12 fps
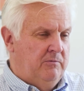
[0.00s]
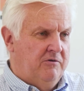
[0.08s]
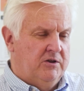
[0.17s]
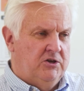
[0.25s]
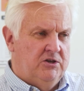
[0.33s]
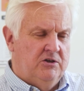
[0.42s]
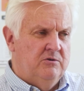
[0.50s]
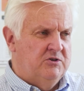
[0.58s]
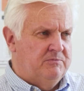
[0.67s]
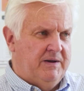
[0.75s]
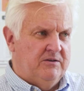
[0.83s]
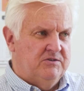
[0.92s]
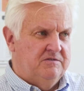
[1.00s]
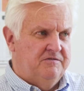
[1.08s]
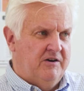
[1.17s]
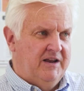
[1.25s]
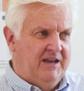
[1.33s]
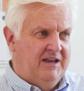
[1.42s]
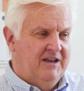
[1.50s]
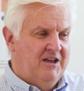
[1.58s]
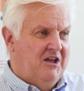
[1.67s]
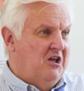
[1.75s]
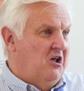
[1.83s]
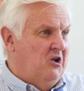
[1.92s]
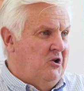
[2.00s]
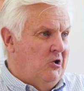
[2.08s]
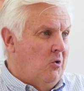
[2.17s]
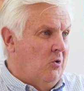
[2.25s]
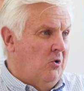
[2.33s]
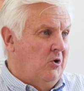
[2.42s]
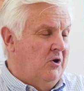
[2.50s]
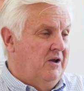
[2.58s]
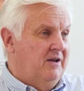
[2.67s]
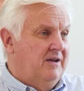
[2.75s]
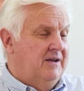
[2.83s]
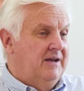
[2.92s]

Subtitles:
We've got a huge amount of very long